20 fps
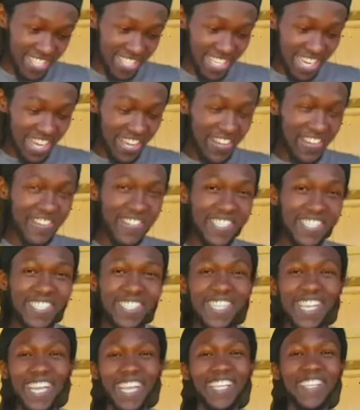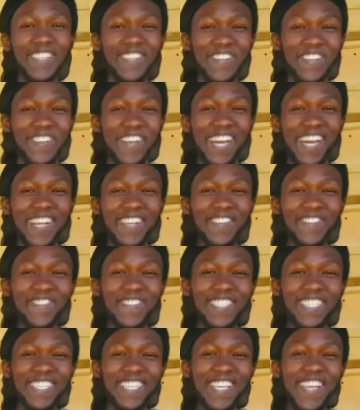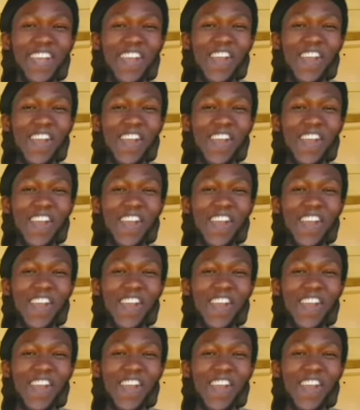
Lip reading: Daryl and Grimes.